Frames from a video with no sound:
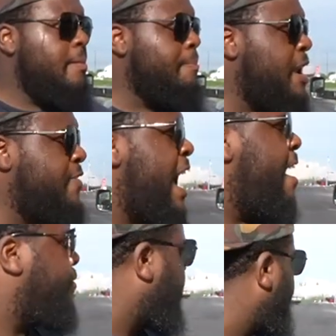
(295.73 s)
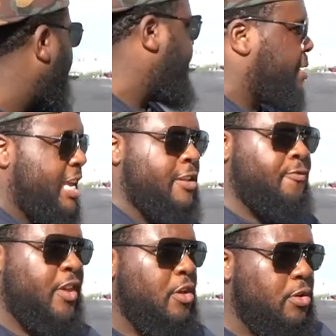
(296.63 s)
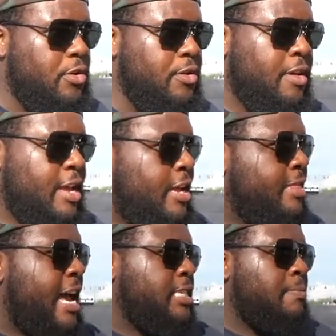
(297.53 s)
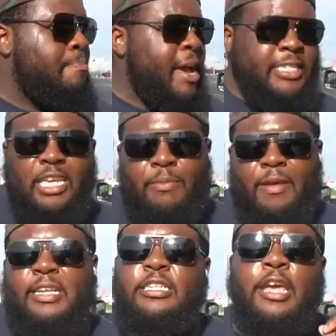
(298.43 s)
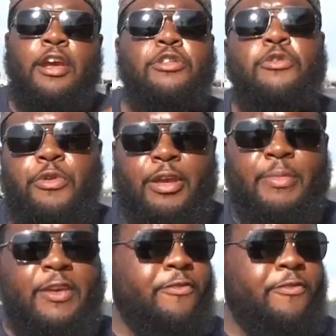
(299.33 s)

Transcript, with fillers: But if I have to stop and get fuel, that's messing me, that's hindering me